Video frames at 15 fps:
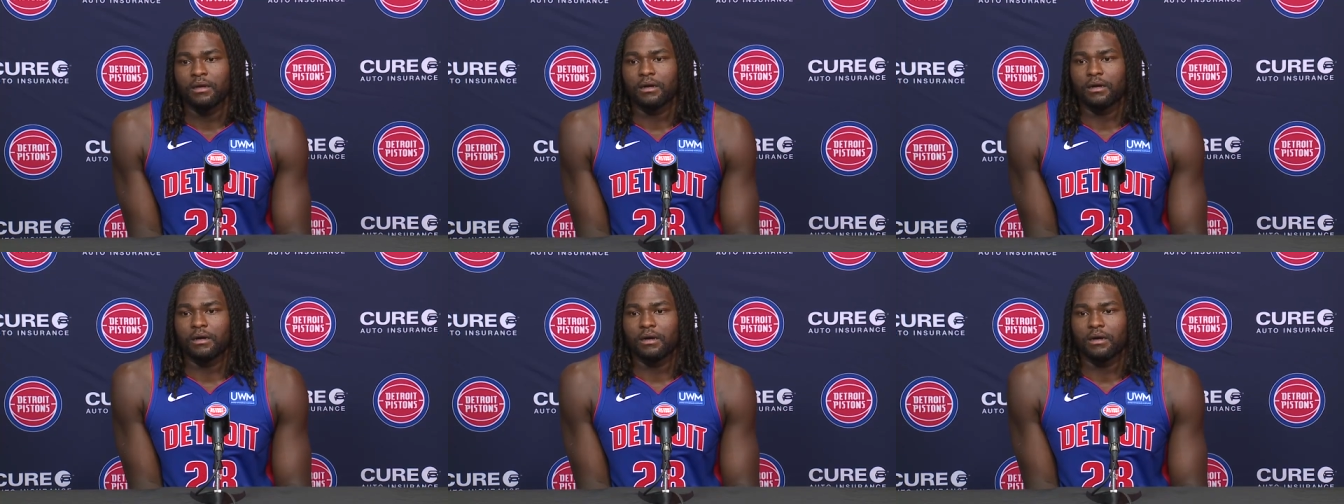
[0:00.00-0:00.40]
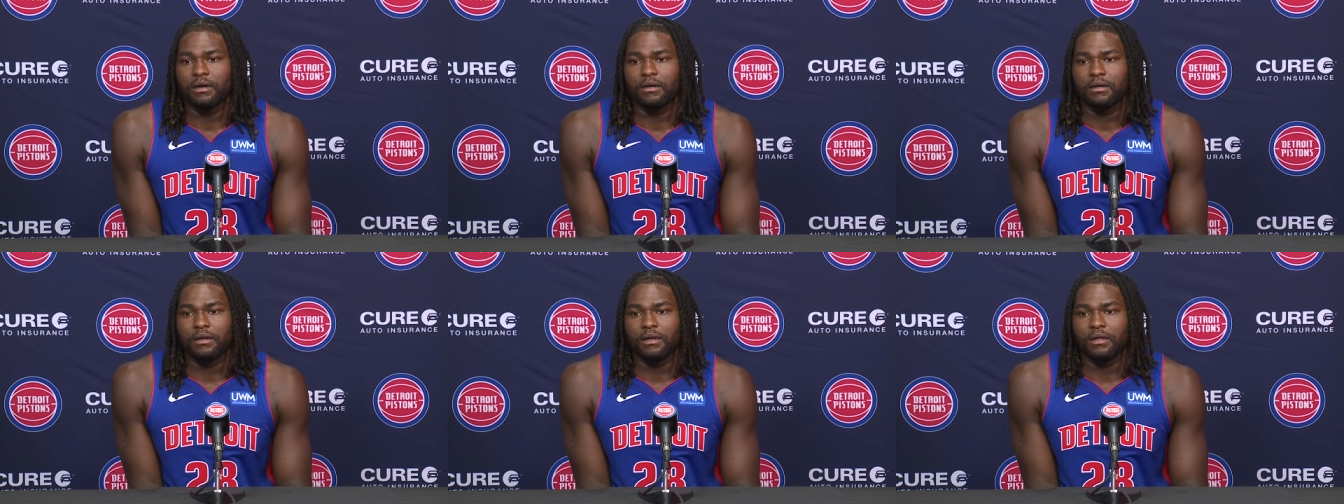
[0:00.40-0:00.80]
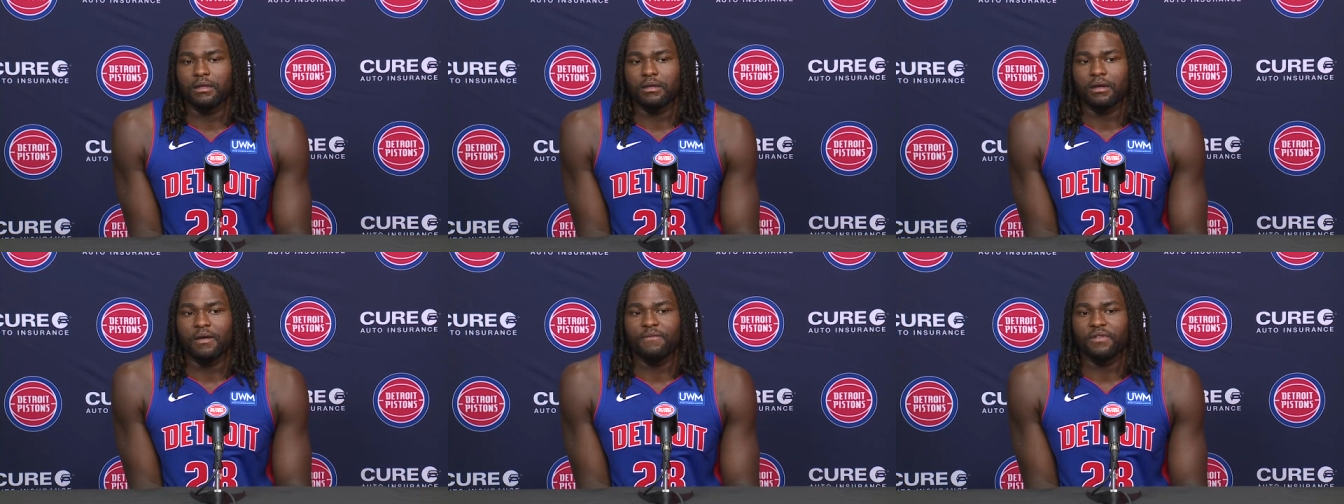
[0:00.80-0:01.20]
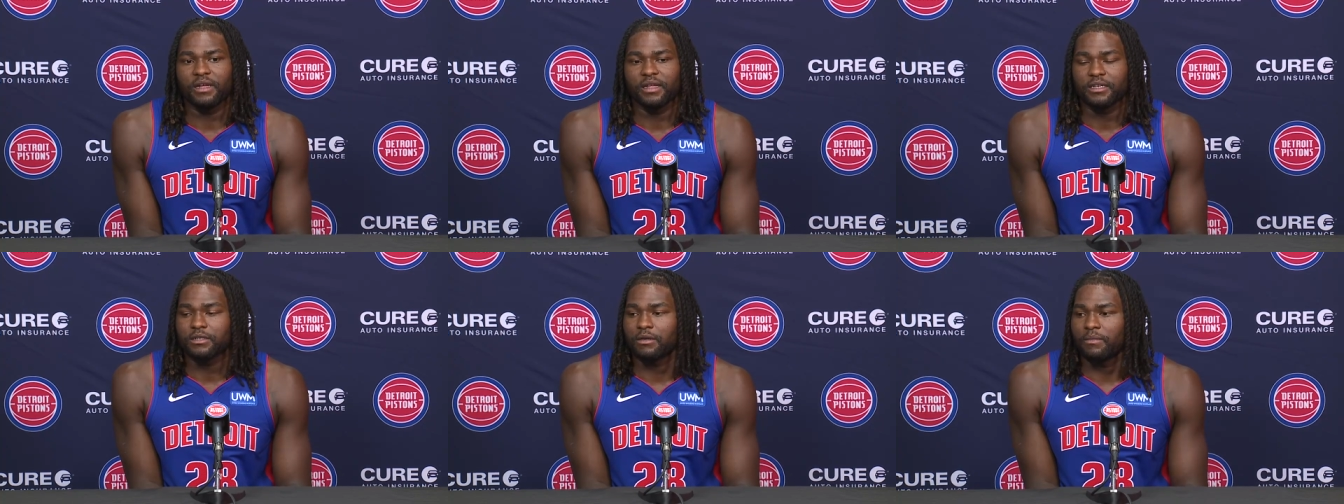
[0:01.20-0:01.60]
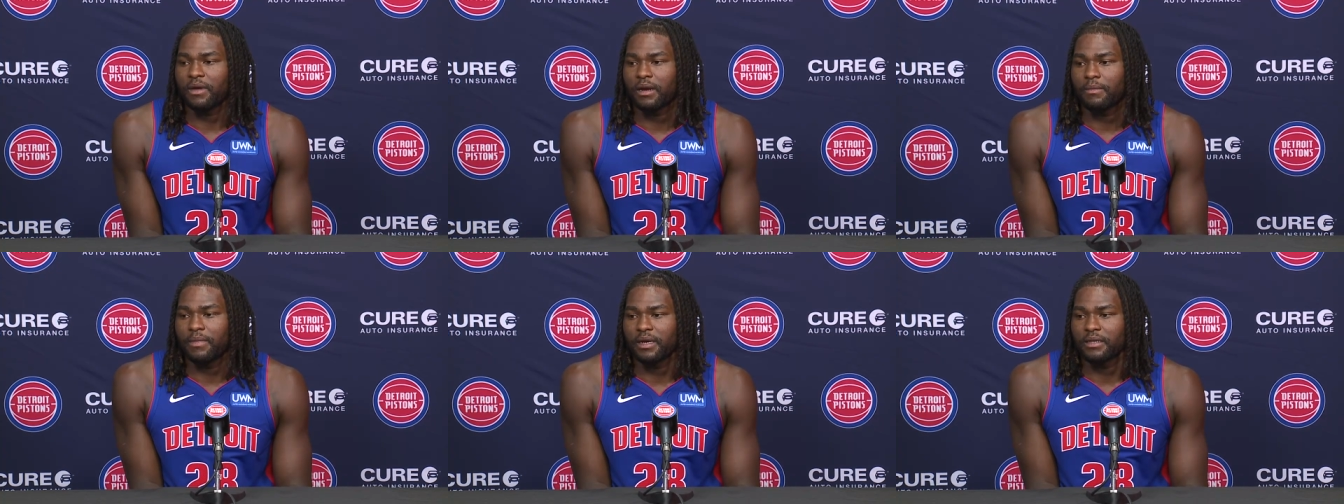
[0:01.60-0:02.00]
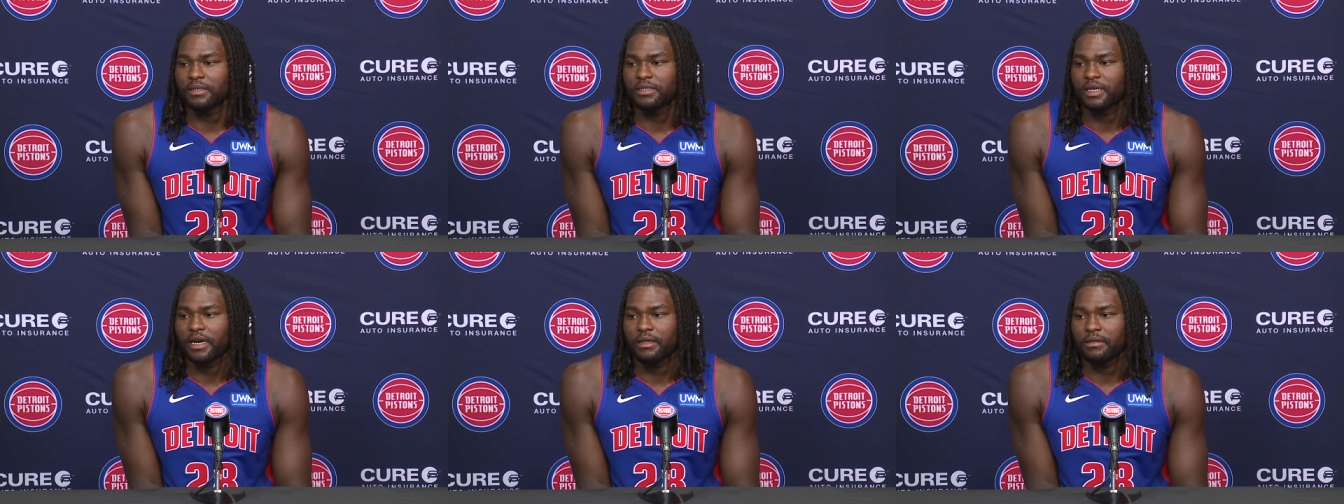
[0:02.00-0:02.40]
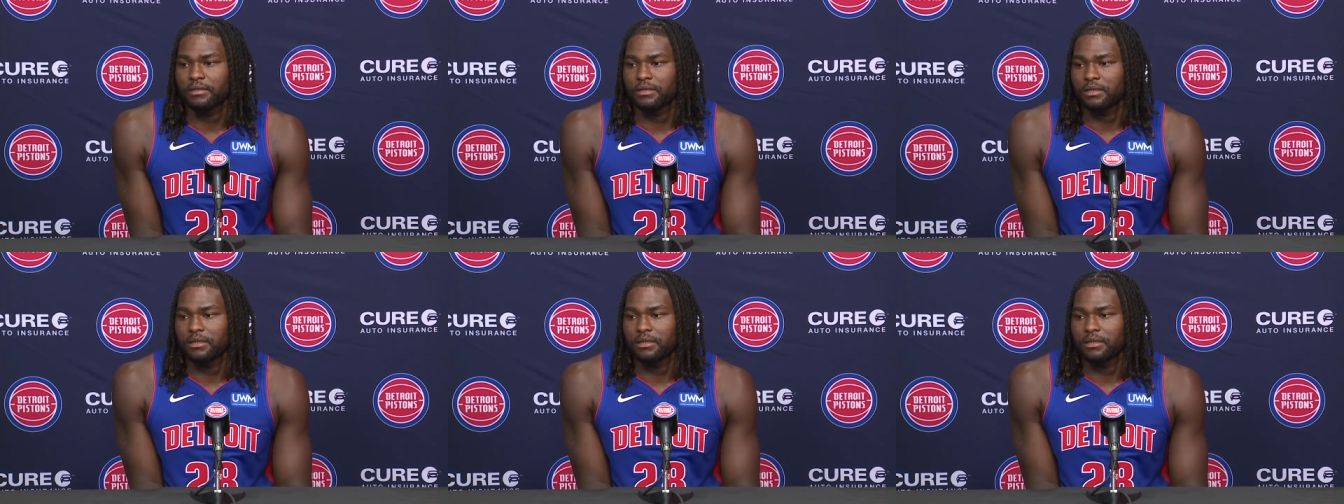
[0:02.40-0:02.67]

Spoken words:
And I feel like that's going to be our biggest challenge